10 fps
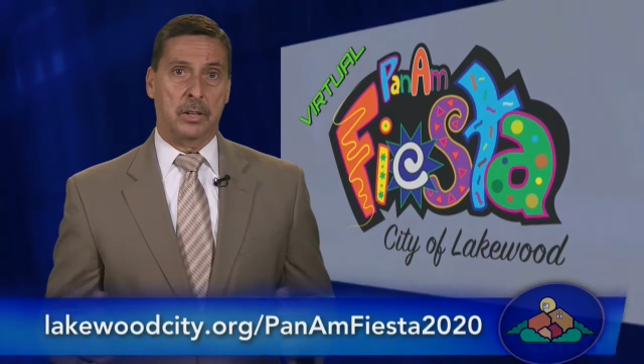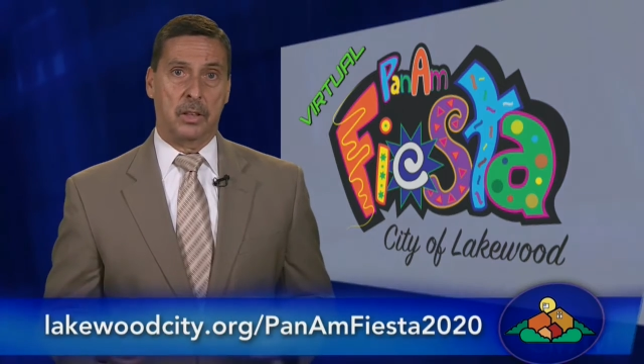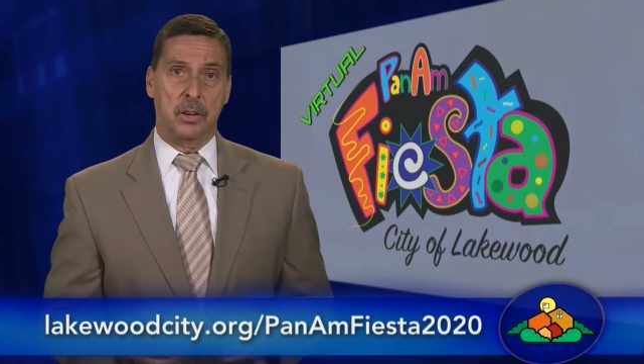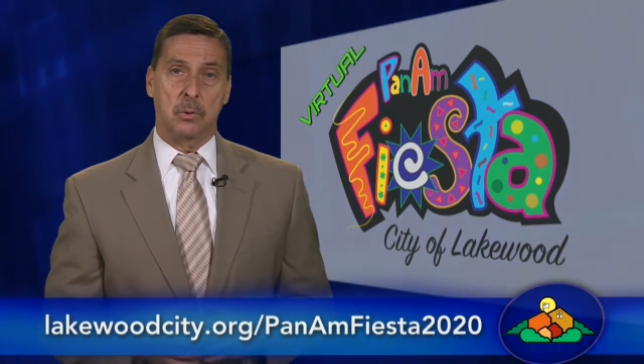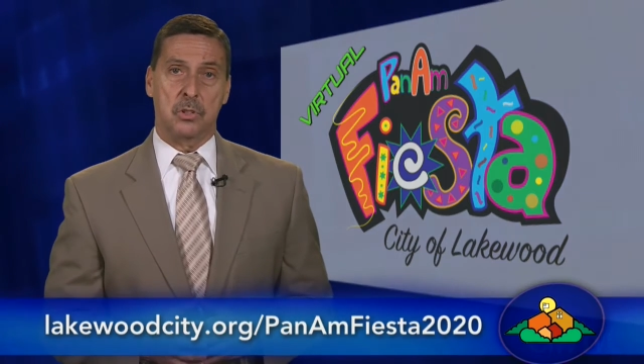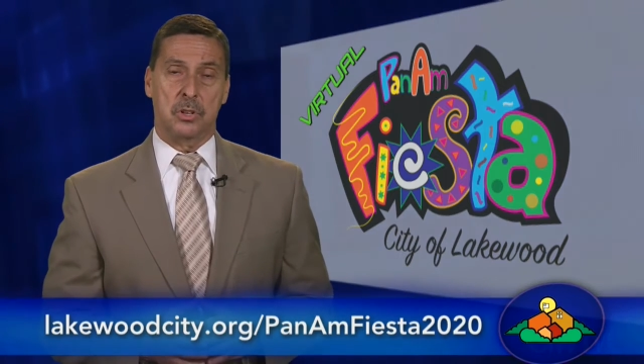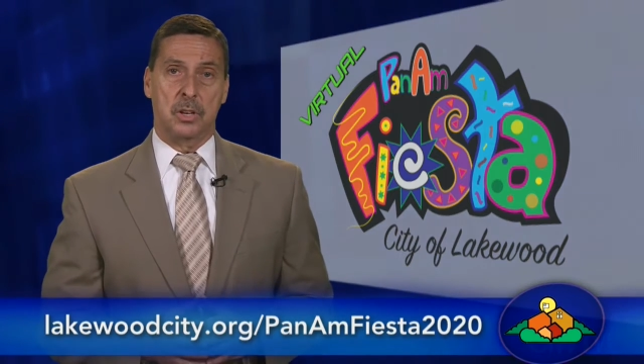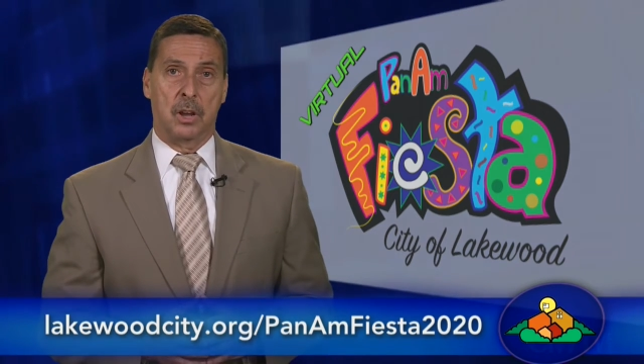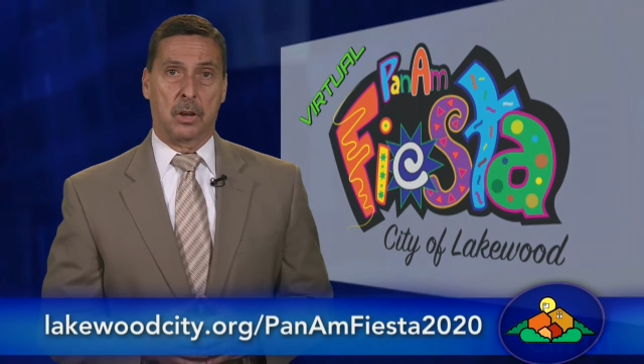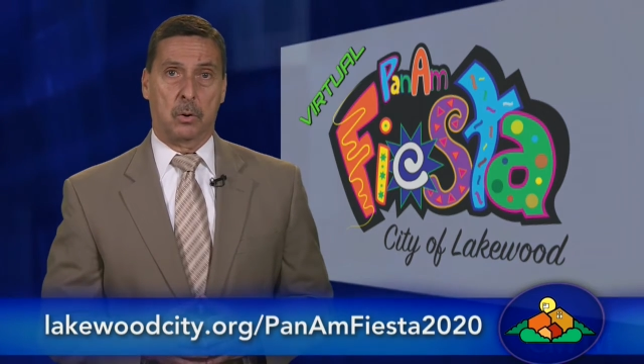
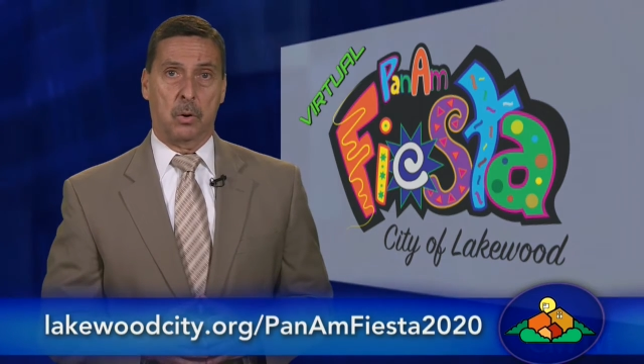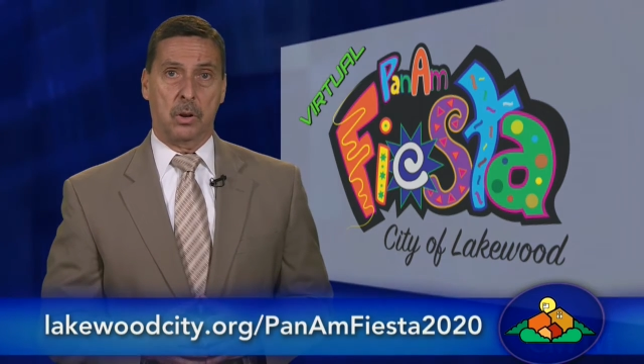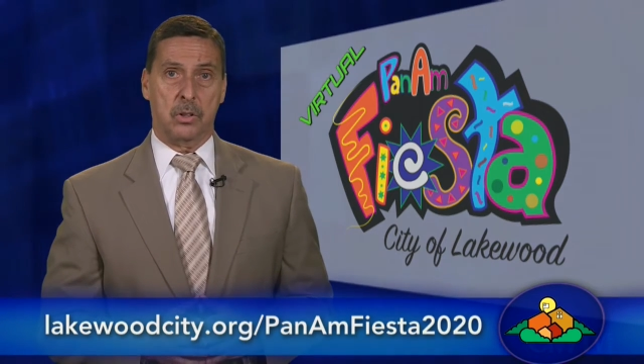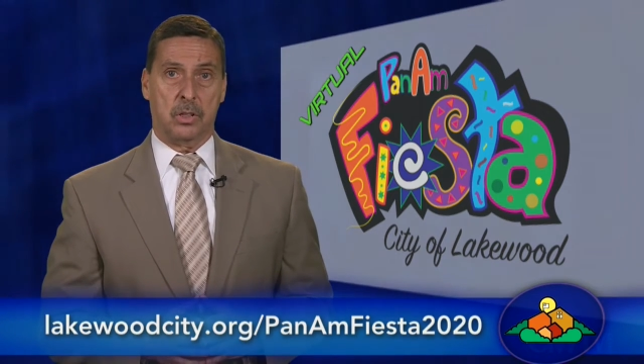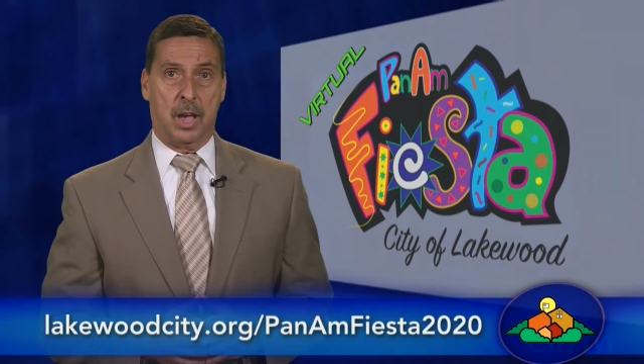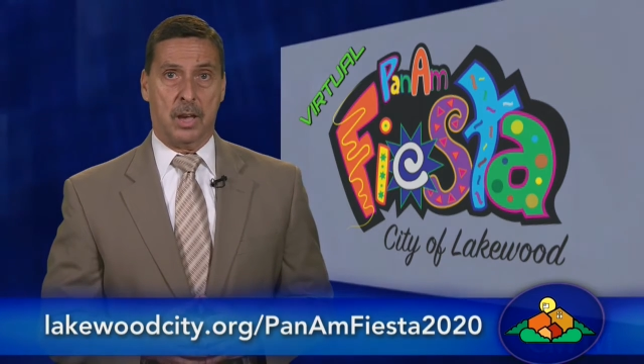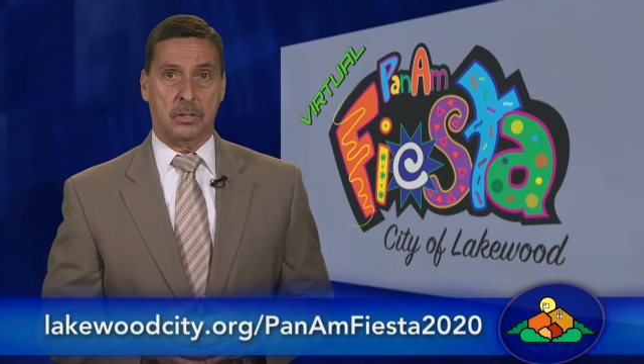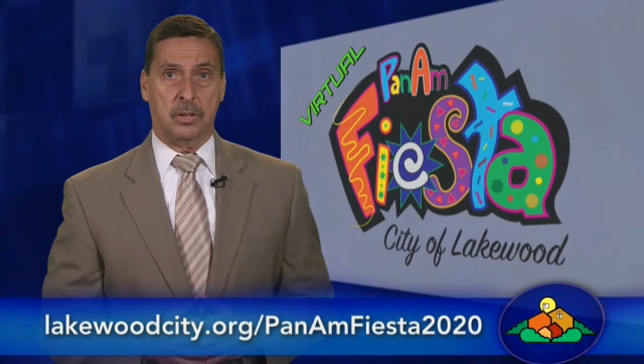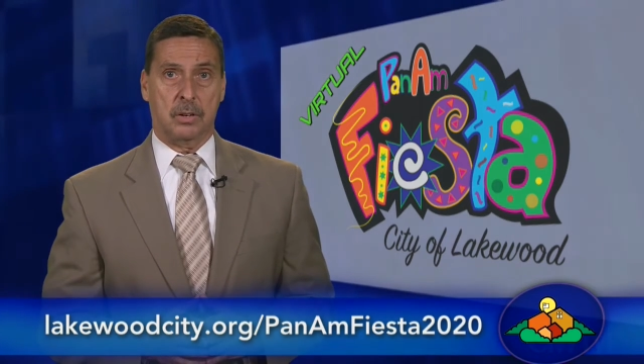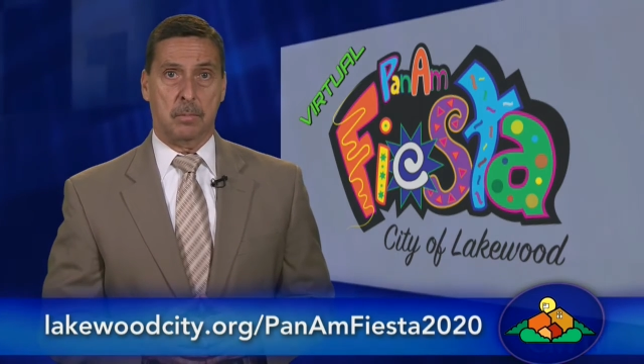
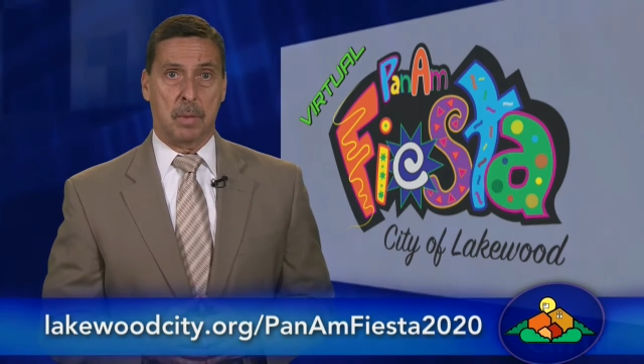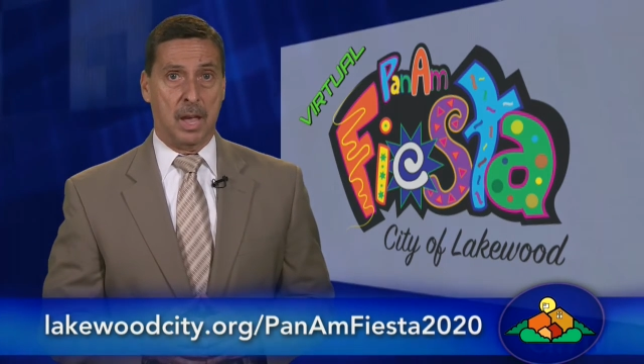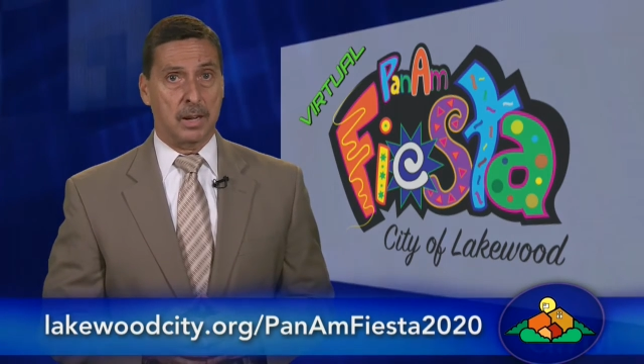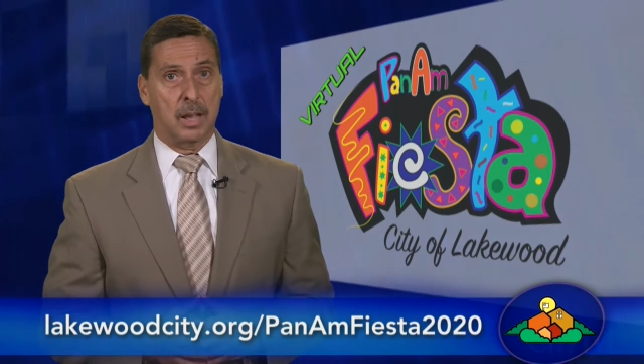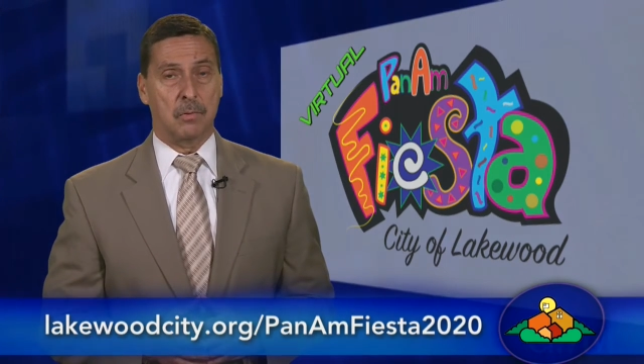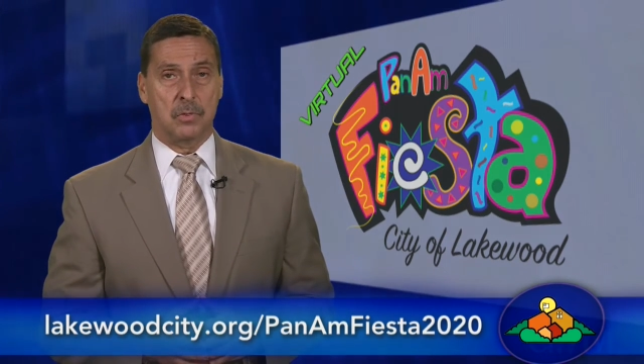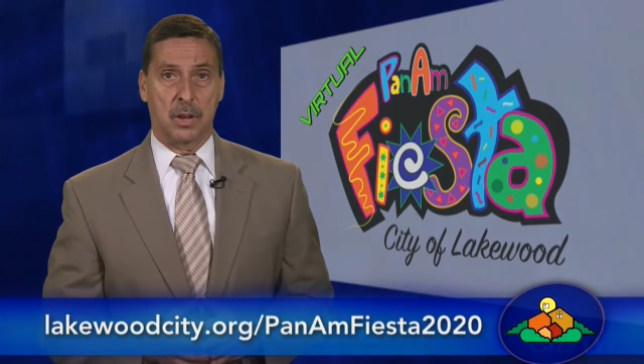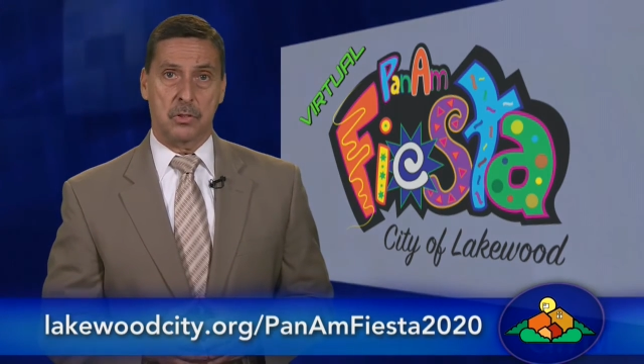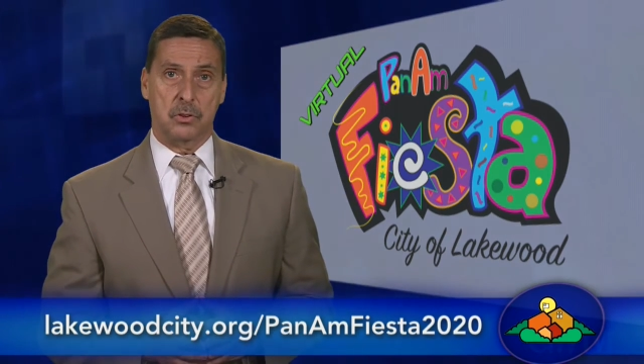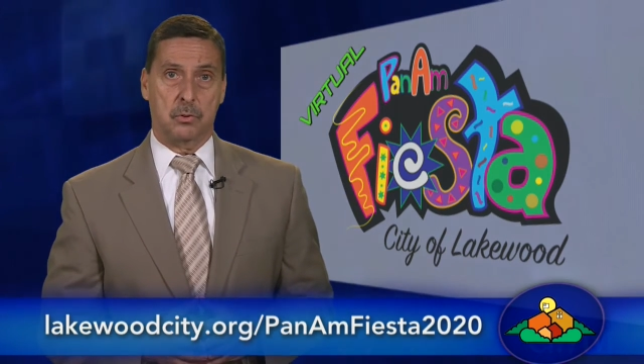
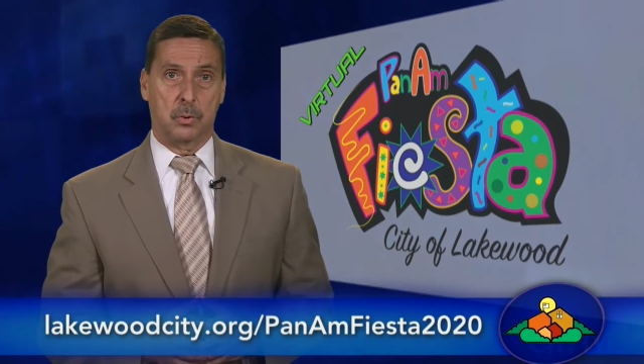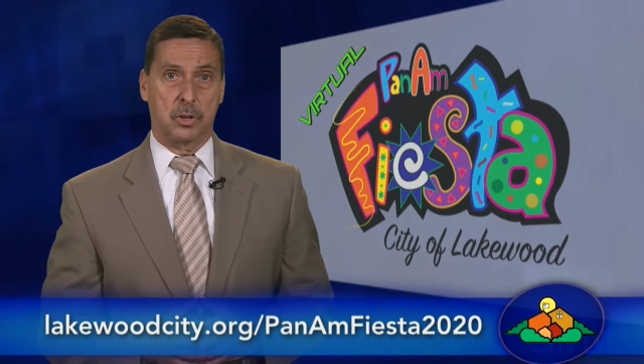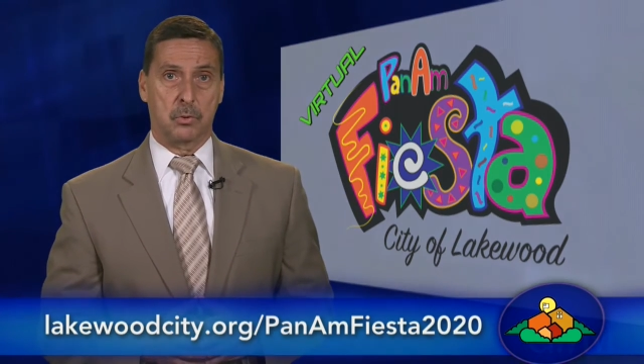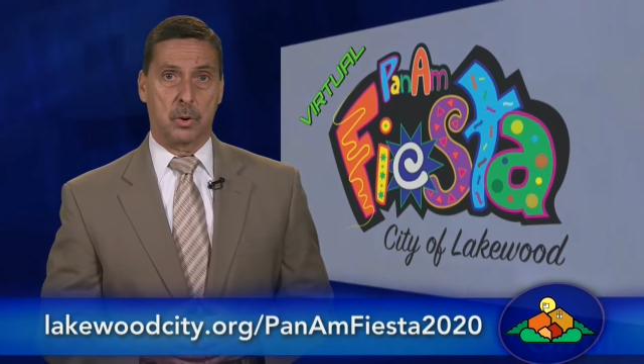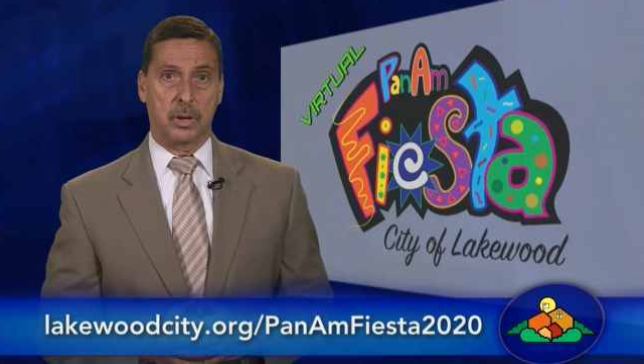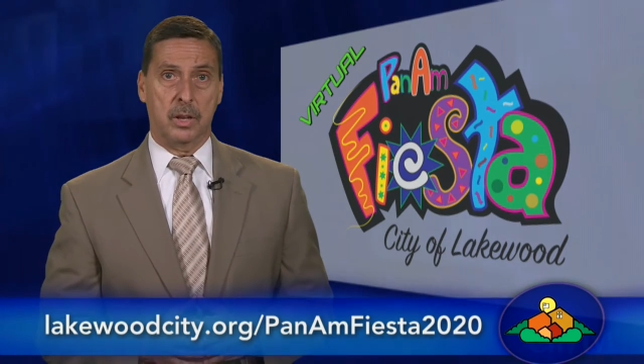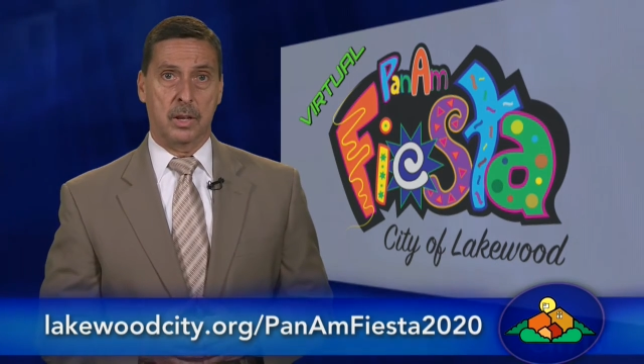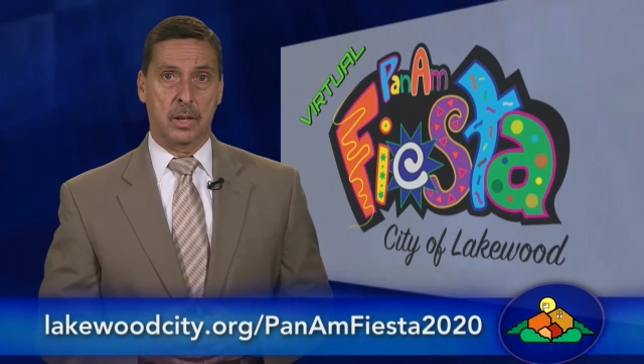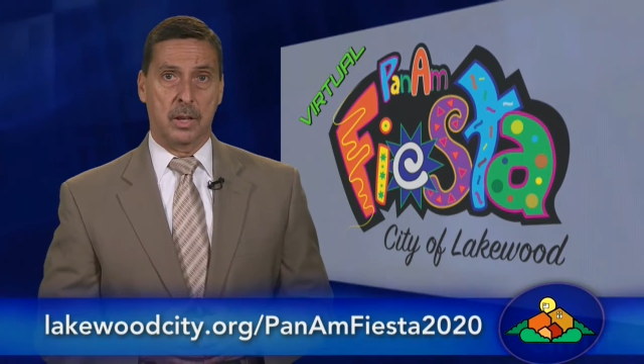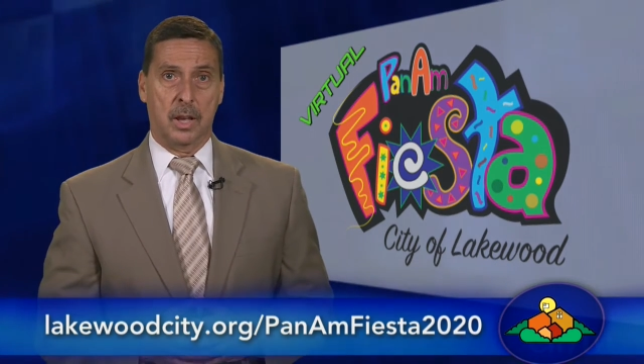lakewoodcity.org/PanAmFiesta2020,
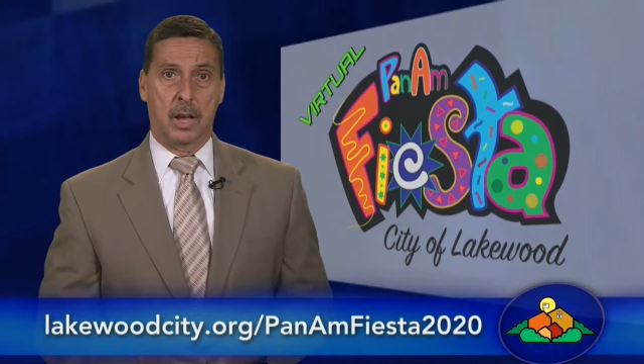and